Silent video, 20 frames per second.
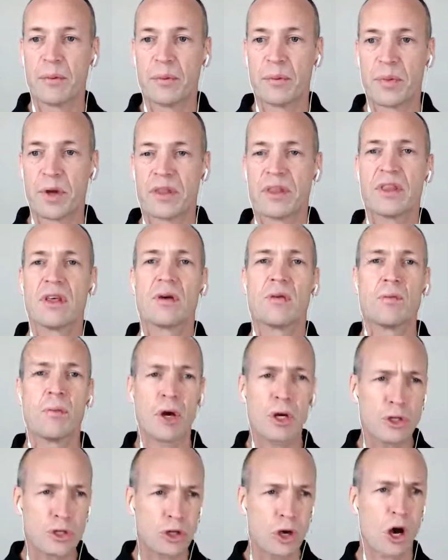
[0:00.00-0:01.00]
but the
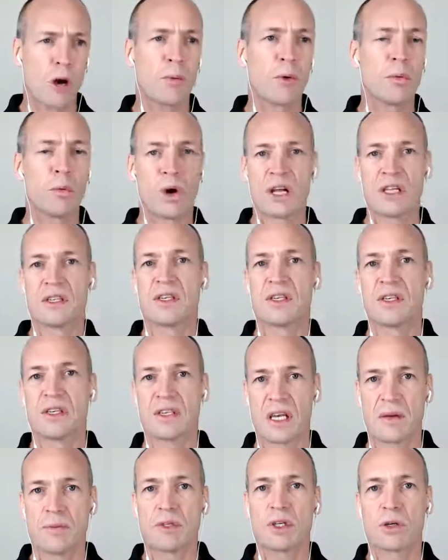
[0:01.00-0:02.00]
most common ones that
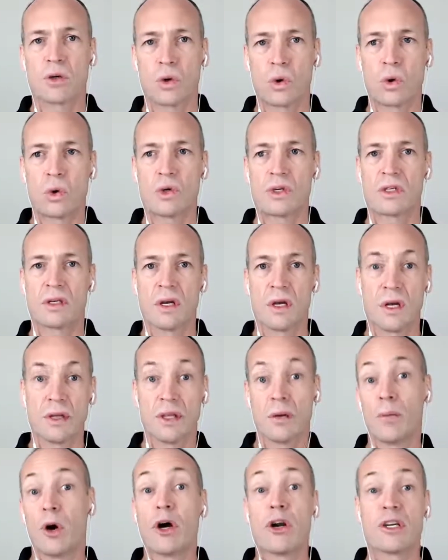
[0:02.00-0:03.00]
seem to cause
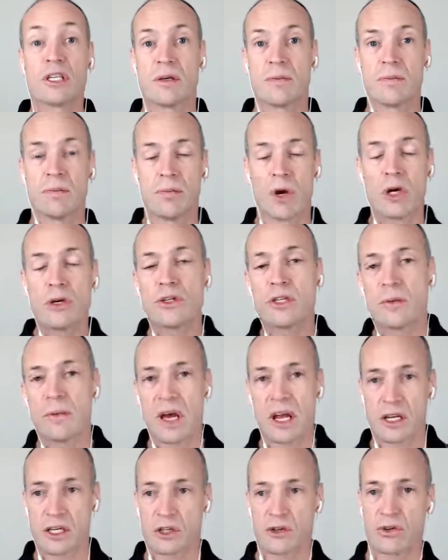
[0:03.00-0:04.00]
the most
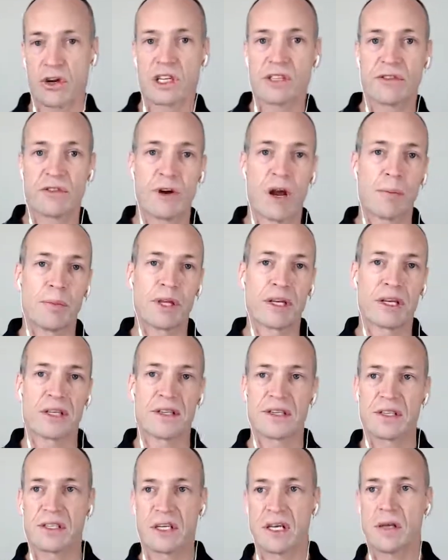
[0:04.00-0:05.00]
amount of stress for
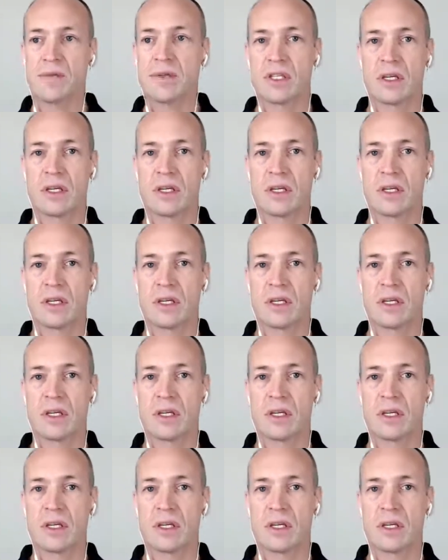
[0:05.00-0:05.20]
applicants seems